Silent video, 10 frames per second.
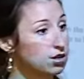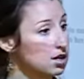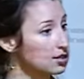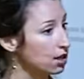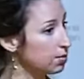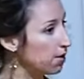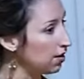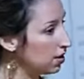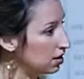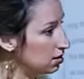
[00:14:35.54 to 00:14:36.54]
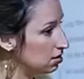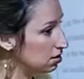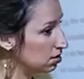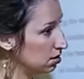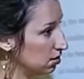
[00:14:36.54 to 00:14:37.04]
theories and methods.
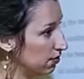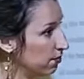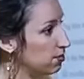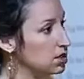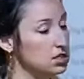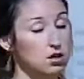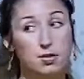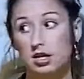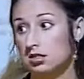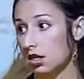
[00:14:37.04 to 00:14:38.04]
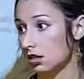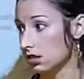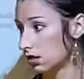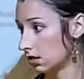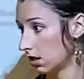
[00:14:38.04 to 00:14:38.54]
Still makes
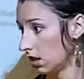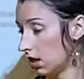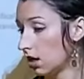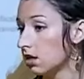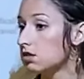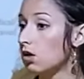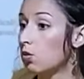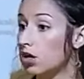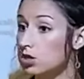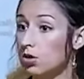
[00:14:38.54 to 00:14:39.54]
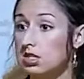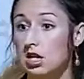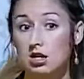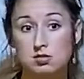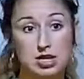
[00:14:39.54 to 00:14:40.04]
sense? So which one
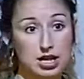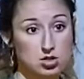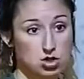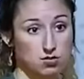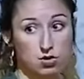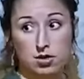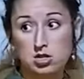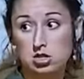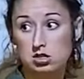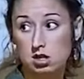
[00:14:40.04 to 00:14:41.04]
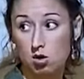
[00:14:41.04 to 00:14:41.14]
tells me extra information is